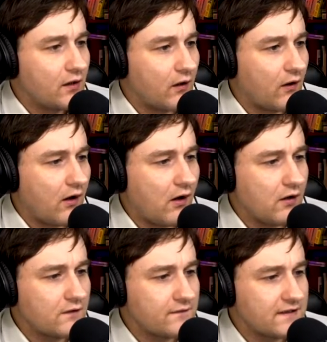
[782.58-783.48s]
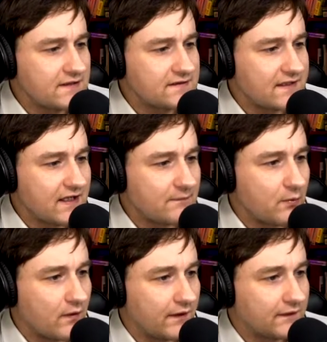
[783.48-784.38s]
all of these data
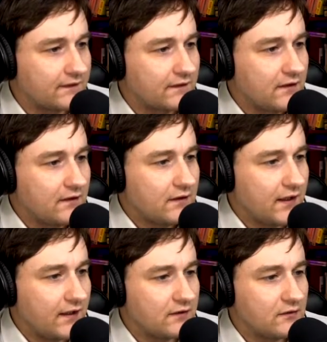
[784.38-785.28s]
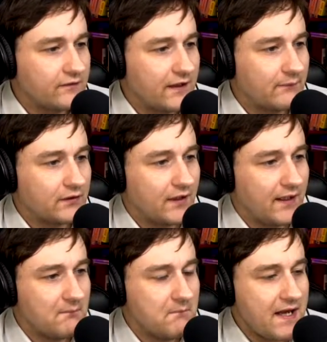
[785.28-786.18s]
points in November.
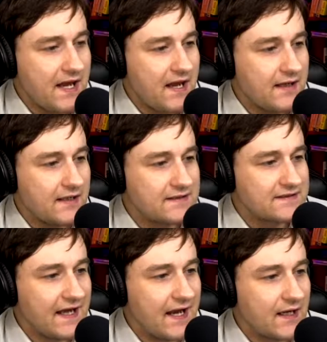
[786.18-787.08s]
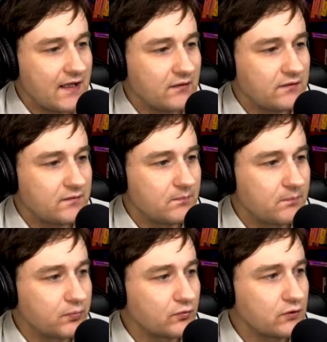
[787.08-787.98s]
And man, is that a
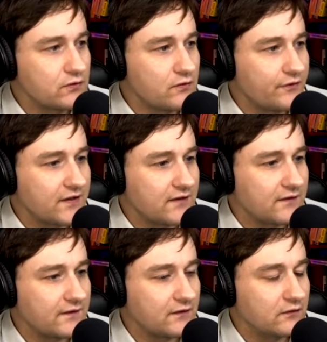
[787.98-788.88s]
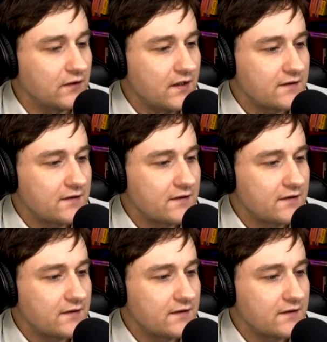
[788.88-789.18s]
brutal thing to do.